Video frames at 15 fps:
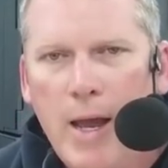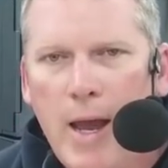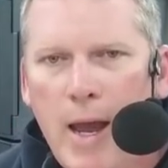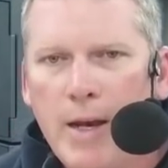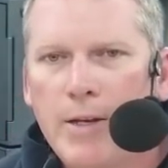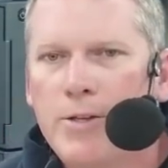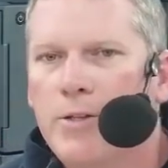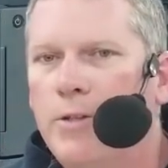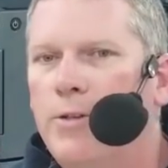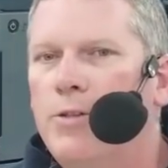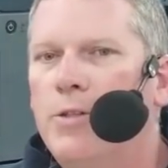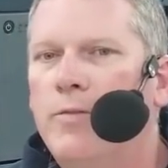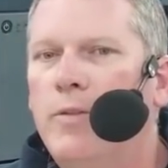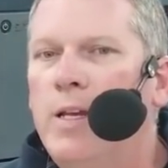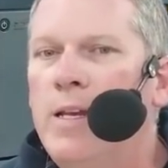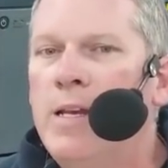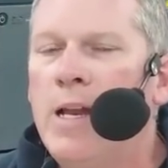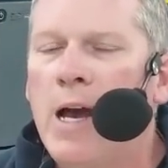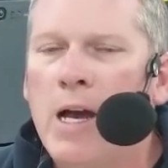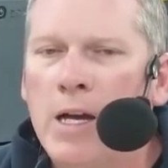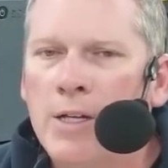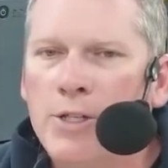and exclusively
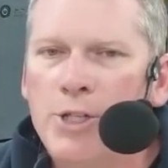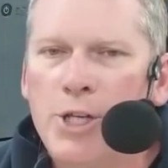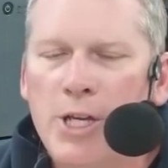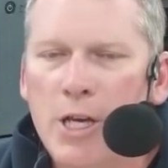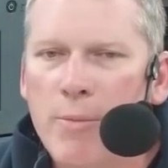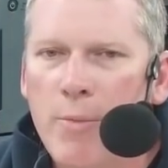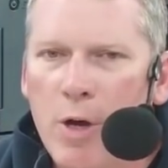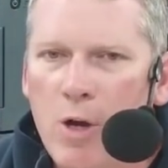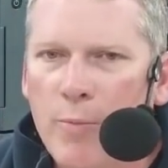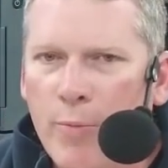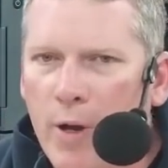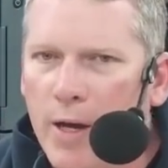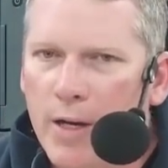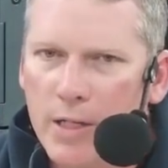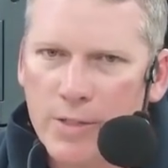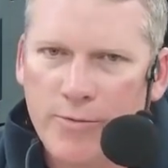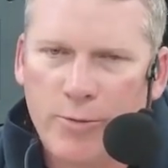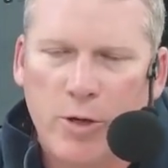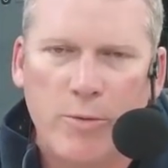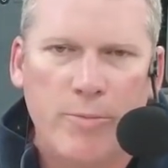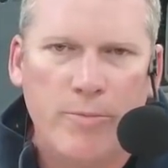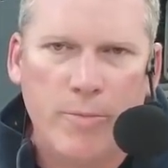non-GMO products
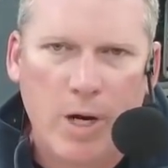for